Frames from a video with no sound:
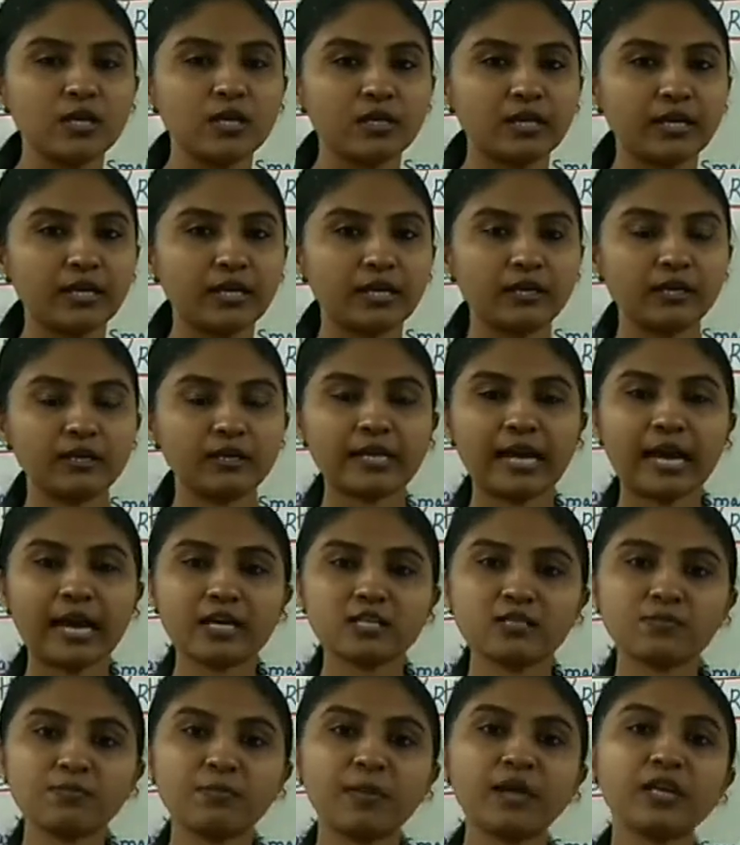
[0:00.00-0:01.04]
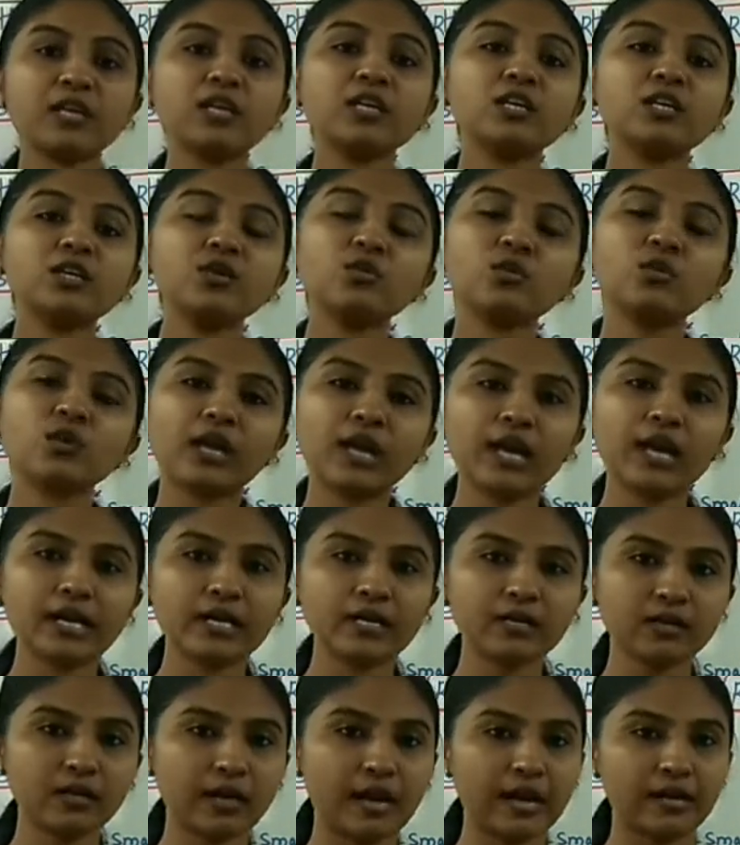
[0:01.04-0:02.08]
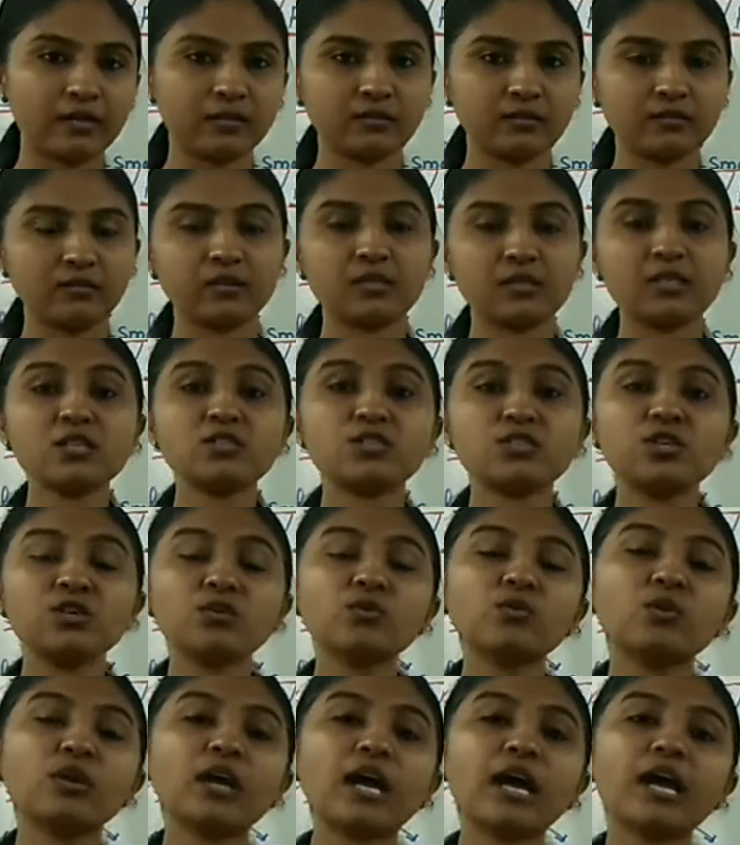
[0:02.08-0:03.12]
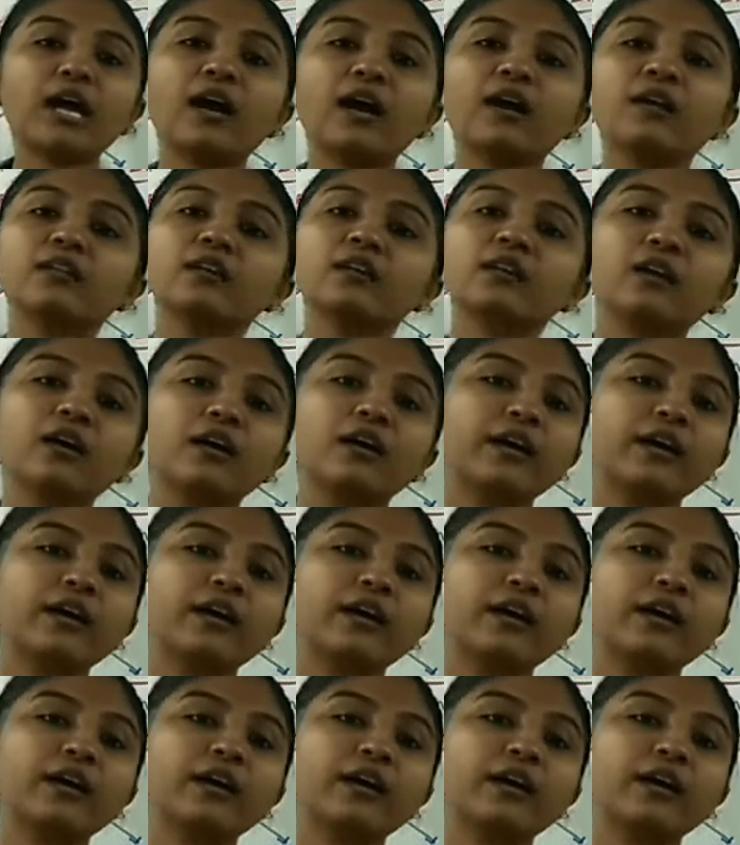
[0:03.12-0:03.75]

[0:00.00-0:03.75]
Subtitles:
It has many nuclei, and these nuclei are the